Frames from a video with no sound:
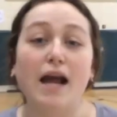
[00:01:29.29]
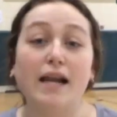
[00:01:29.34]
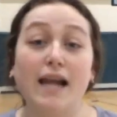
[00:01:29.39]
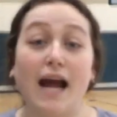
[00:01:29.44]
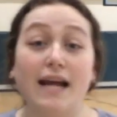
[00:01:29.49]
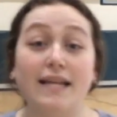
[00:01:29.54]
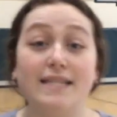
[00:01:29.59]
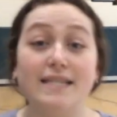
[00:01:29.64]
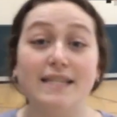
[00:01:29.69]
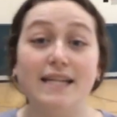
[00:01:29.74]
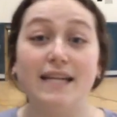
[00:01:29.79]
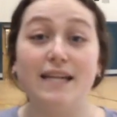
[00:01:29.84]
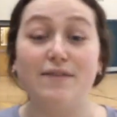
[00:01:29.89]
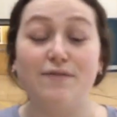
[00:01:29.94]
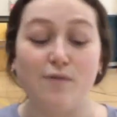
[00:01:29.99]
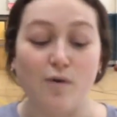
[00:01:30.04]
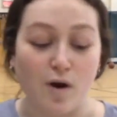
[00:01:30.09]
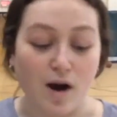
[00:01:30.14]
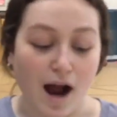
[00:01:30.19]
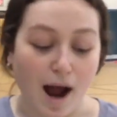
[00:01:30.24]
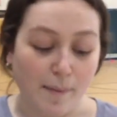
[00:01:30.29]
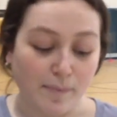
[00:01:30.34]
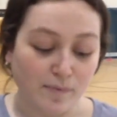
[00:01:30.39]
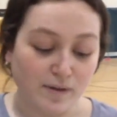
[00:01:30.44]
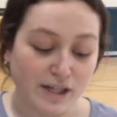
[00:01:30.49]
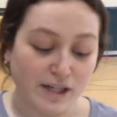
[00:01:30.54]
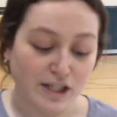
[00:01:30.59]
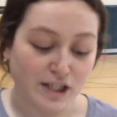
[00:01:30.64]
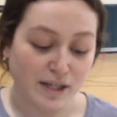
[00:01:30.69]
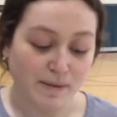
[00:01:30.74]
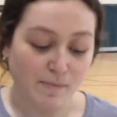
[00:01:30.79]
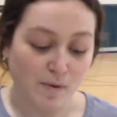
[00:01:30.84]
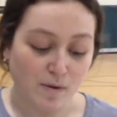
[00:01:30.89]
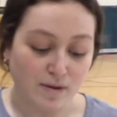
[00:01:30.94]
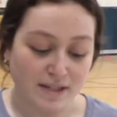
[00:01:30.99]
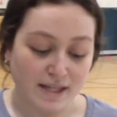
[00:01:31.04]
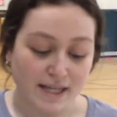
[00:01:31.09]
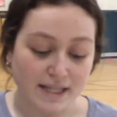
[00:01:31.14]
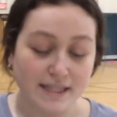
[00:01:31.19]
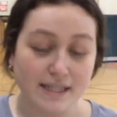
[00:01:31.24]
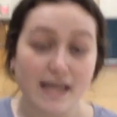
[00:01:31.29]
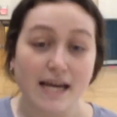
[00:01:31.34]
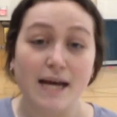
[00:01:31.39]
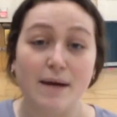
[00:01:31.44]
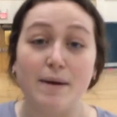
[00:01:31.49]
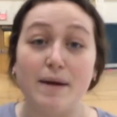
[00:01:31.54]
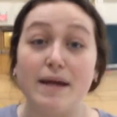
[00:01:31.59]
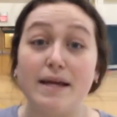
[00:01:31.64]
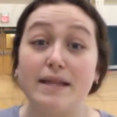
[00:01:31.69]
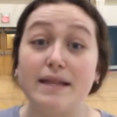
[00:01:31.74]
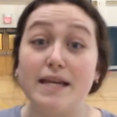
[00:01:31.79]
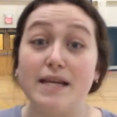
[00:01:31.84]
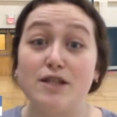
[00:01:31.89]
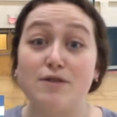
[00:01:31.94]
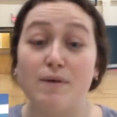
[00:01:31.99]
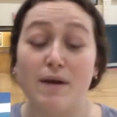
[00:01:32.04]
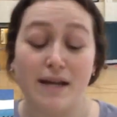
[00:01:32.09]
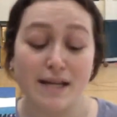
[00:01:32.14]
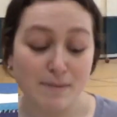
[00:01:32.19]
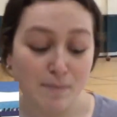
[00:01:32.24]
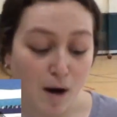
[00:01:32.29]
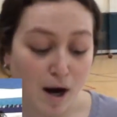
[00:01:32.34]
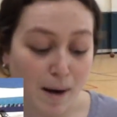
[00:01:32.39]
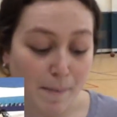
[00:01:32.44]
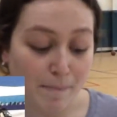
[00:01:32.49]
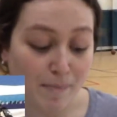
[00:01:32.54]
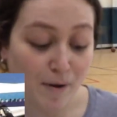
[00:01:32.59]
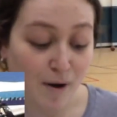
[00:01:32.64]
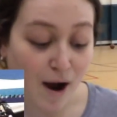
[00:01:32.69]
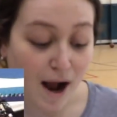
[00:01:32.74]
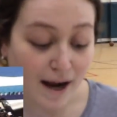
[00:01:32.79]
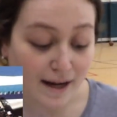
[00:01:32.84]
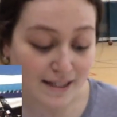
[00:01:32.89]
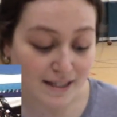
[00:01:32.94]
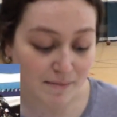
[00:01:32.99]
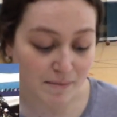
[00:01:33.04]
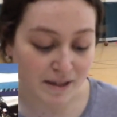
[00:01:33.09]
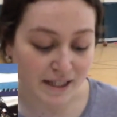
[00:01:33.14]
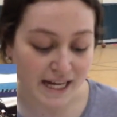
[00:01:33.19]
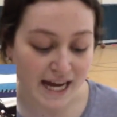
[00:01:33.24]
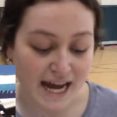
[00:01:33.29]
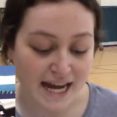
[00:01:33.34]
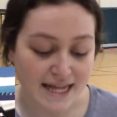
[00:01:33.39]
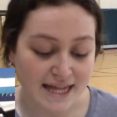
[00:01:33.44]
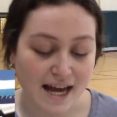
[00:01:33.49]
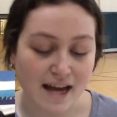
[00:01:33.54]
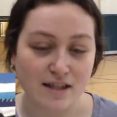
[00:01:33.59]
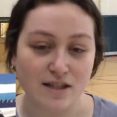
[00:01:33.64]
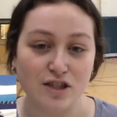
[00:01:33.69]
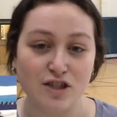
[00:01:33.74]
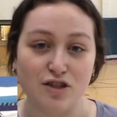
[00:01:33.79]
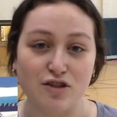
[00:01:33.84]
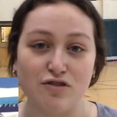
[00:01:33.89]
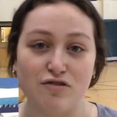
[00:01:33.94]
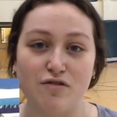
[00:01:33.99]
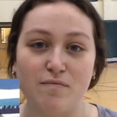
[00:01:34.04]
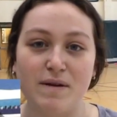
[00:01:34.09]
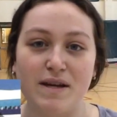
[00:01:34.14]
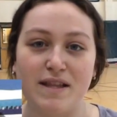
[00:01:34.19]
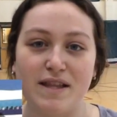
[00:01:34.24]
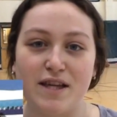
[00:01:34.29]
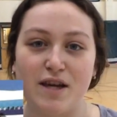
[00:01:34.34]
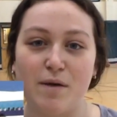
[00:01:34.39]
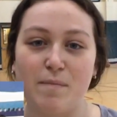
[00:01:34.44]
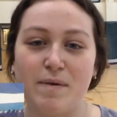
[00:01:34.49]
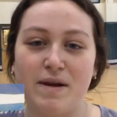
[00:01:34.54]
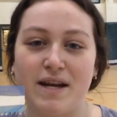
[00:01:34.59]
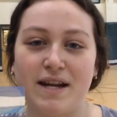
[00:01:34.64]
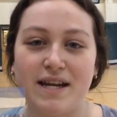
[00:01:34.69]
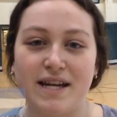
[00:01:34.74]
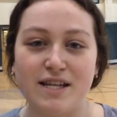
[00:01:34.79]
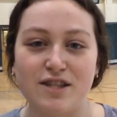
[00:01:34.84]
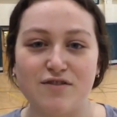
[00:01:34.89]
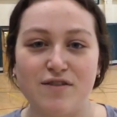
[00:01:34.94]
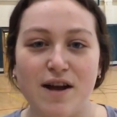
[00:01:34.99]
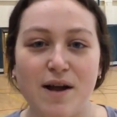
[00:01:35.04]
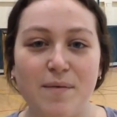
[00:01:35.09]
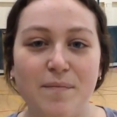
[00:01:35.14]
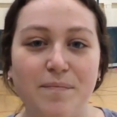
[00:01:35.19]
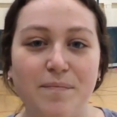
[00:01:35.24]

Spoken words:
1984, Operation Moses. The Israelis brought approximately 8,000 Jews from Ethiopia to Israel.